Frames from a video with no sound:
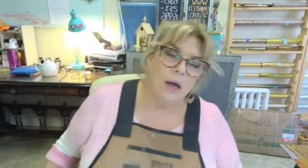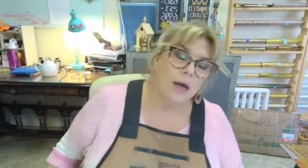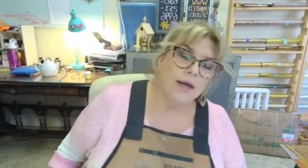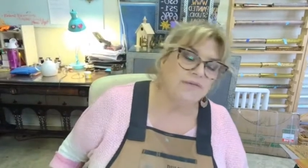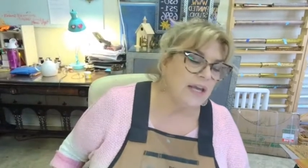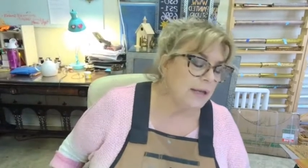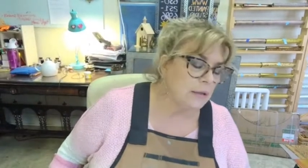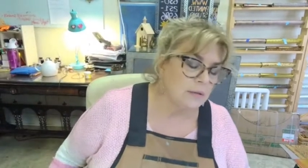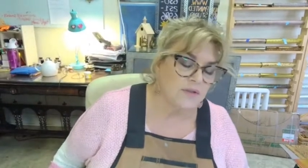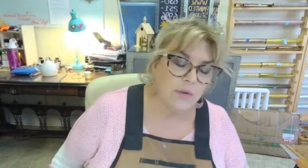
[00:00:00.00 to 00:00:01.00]
I've
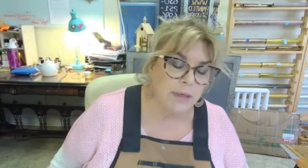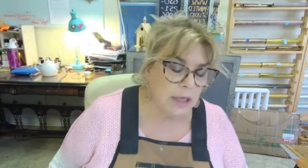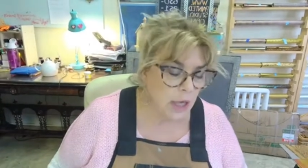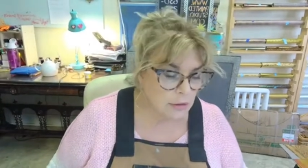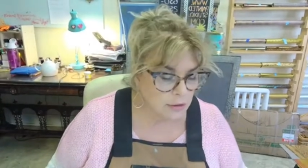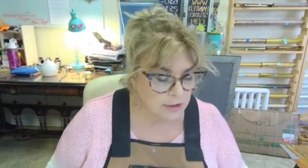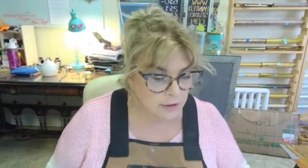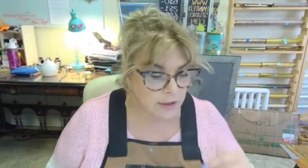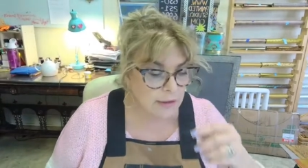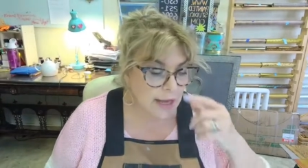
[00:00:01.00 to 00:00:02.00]
taken so many color
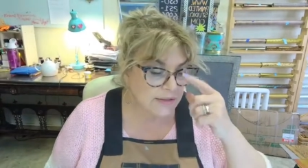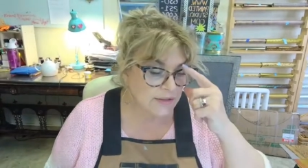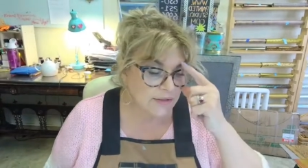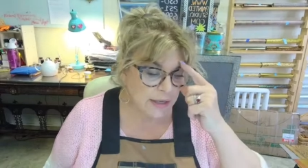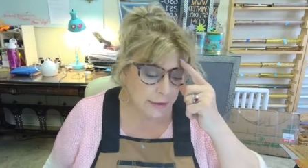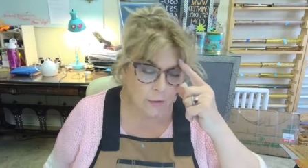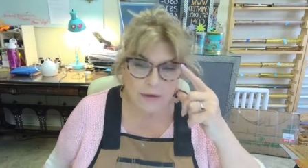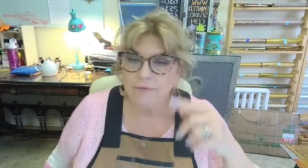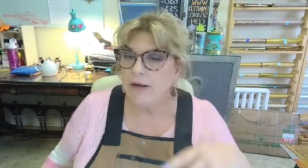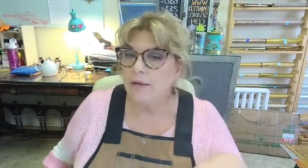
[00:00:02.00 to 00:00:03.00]
theory classes, and
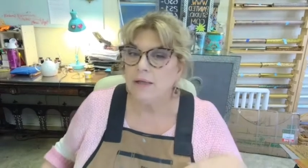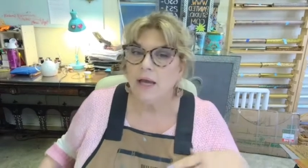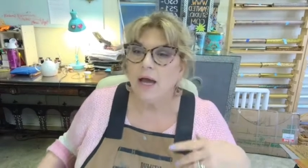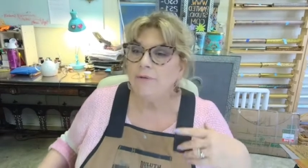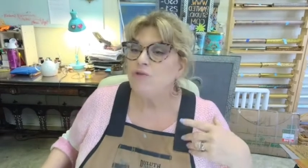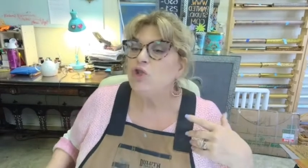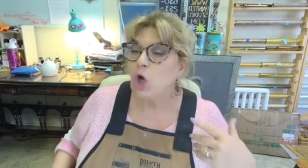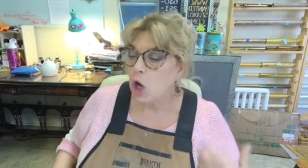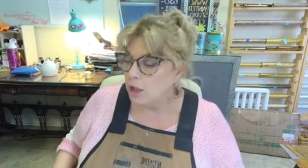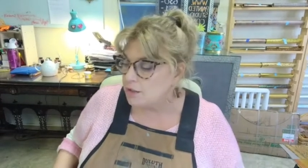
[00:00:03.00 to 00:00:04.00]
quite frankly, I've
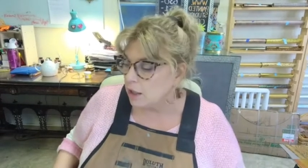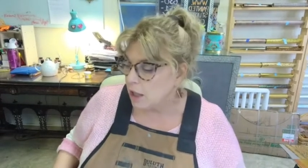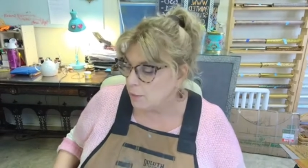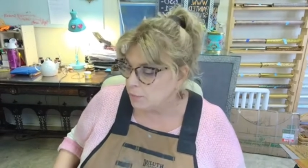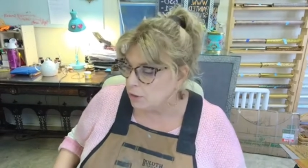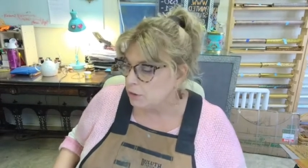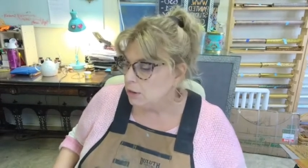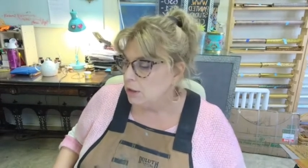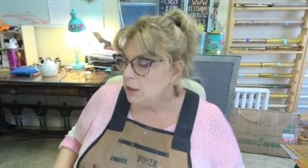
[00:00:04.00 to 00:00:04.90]
taught a couple.